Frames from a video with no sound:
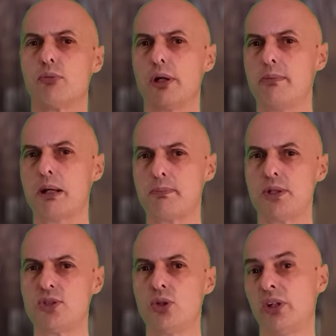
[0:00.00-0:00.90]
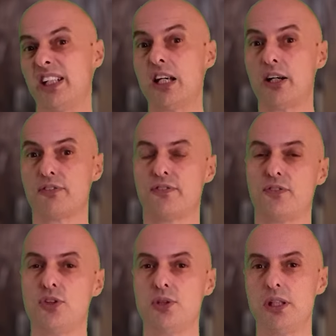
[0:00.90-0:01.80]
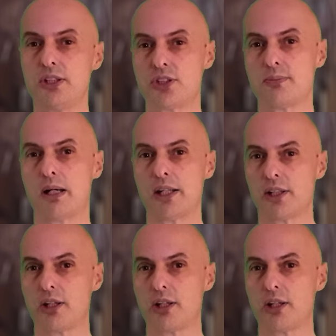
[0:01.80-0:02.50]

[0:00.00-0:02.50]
remap is not enough. You need some other